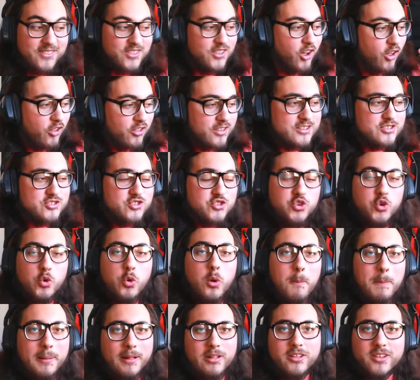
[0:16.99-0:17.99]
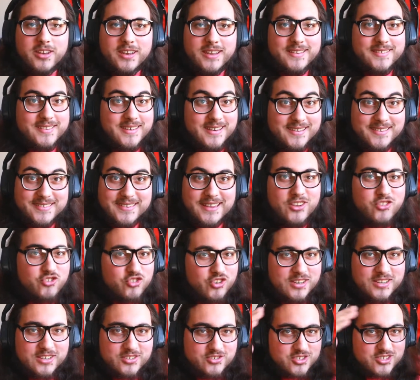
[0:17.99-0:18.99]
All these new abilities, and
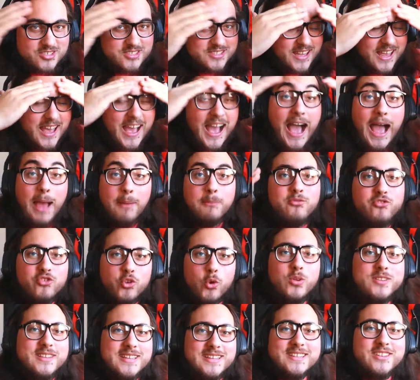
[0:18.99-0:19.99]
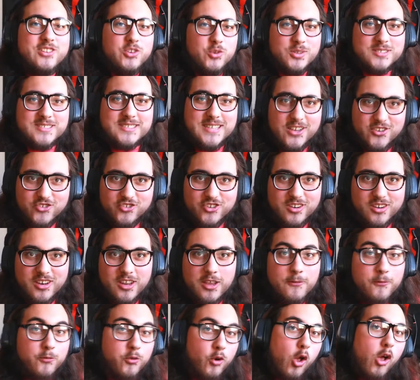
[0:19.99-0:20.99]
Ascension is just, I'm so addicted to Ascension.
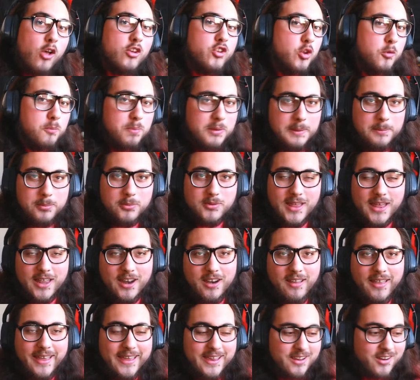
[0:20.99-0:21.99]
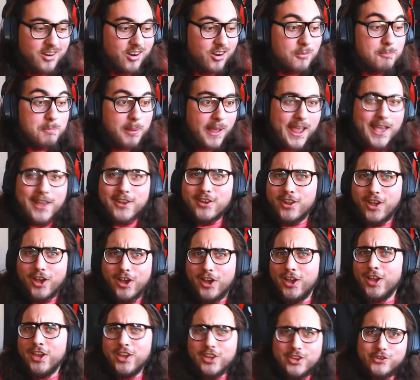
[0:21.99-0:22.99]
For all you people that are like, Panda,
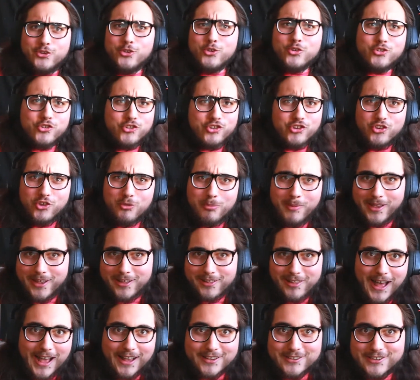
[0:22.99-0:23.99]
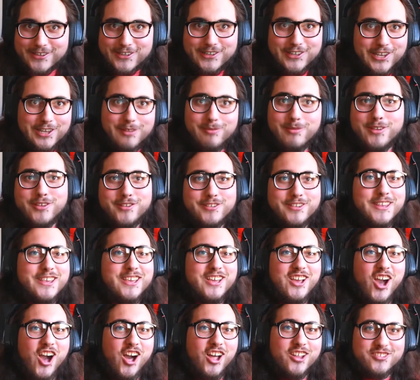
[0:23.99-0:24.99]
usually you make classic TVC
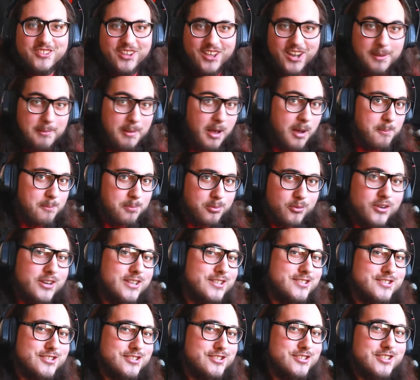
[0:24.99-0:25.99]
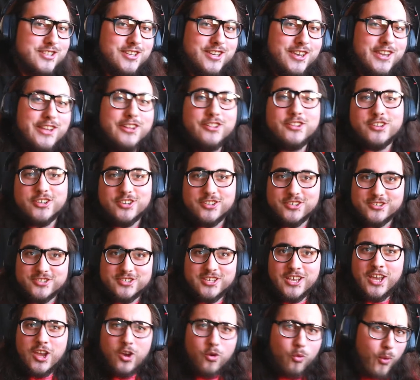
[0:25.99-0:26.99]
content about priests and healers.
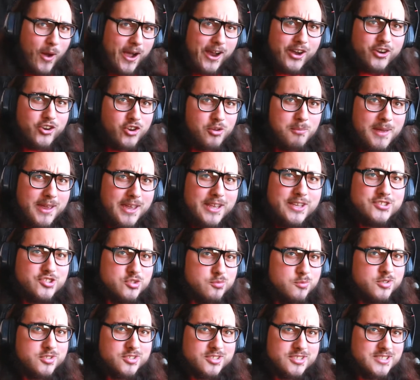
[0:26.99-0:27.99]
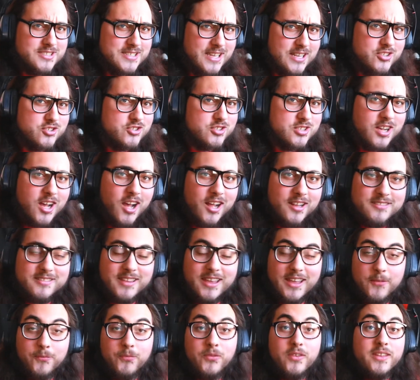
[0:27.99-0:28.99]
Why are you making so much Ascension
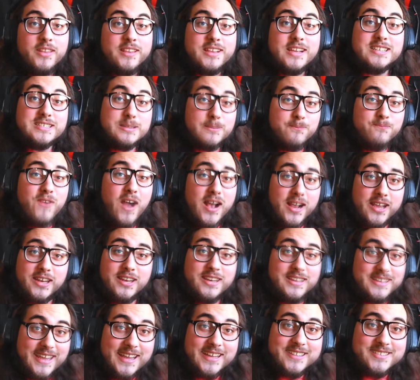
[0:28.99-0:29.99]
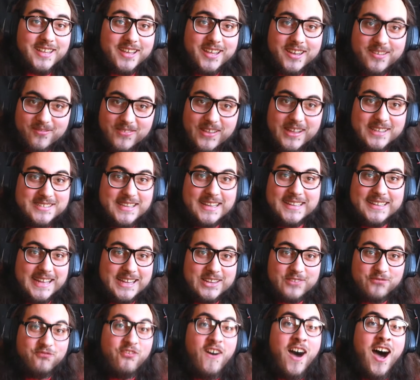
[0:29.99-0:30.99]
content? Because I'm fucking addicted.
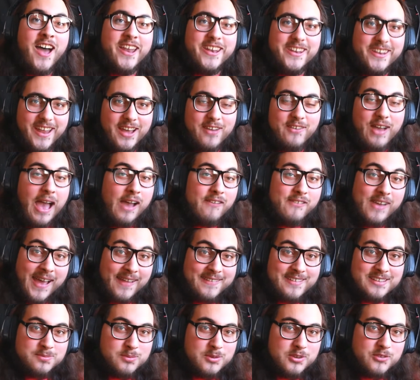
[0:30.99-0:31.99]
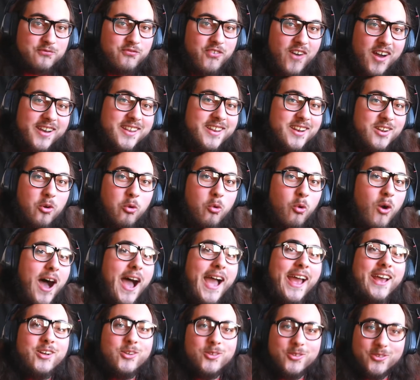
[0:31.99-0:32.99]
It's fun. I haven't had this much fun in a
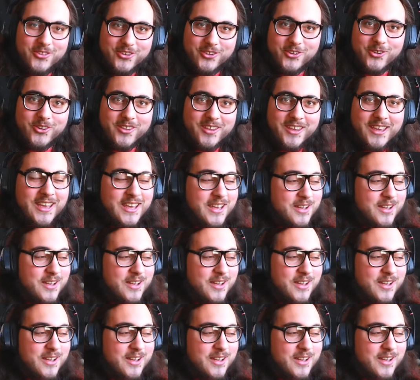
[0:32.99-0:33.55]
while, dude.